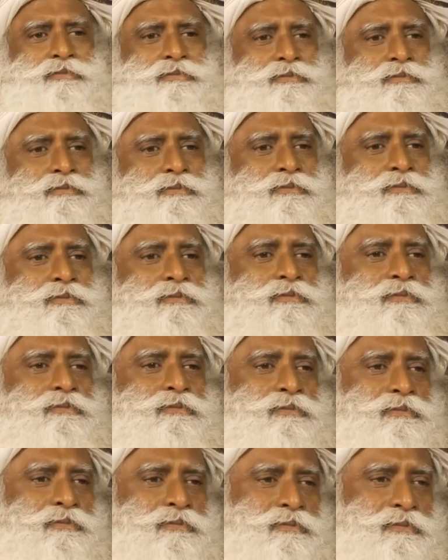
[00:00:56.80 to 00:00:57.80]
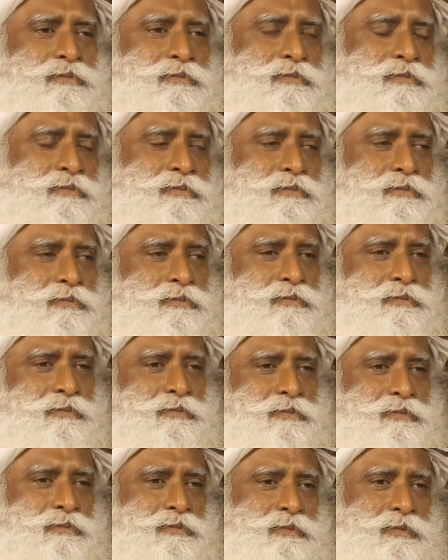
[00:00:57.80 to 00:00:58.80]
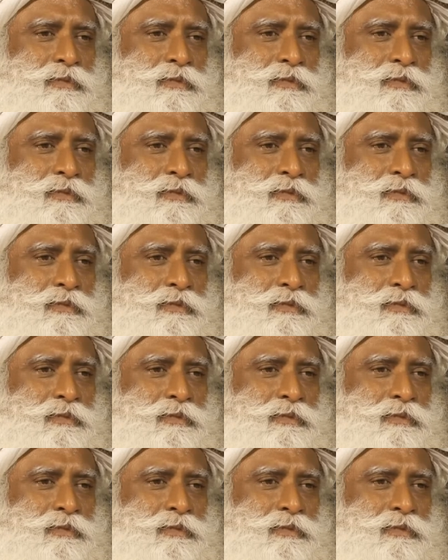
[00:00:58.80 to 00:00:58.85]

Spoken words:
Nobody speaks.